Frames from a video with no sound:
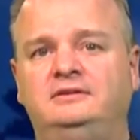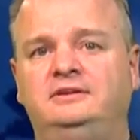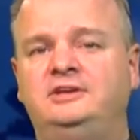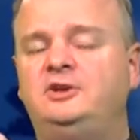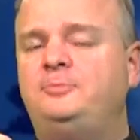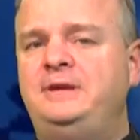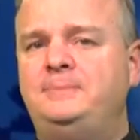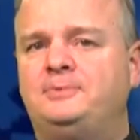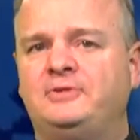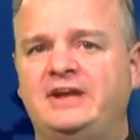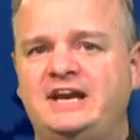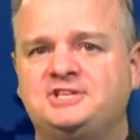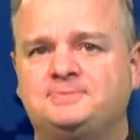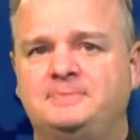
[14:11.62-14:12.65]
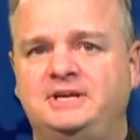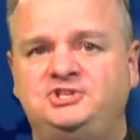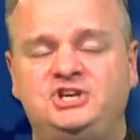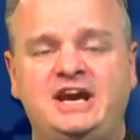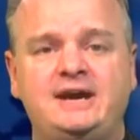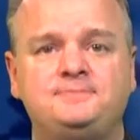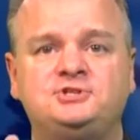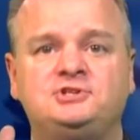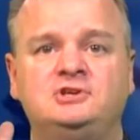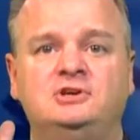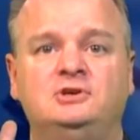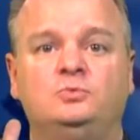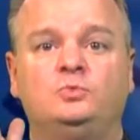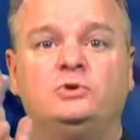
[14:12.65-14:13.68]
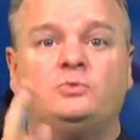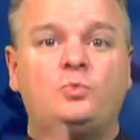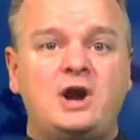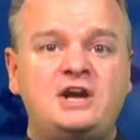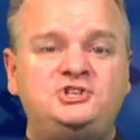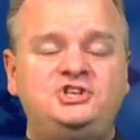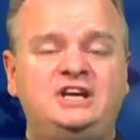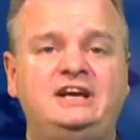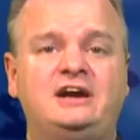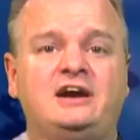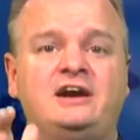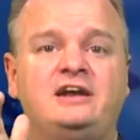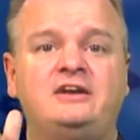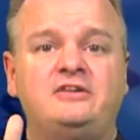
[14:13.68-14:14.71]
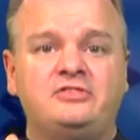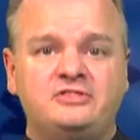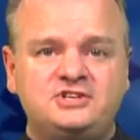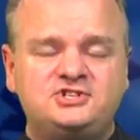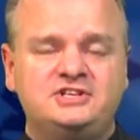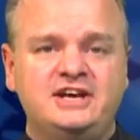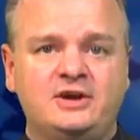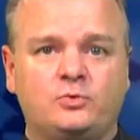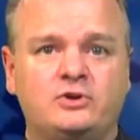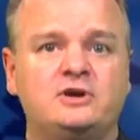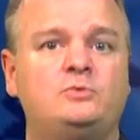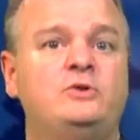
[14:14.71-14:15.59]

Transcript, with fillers: You know, people ask me, chaps, we're watching on this network.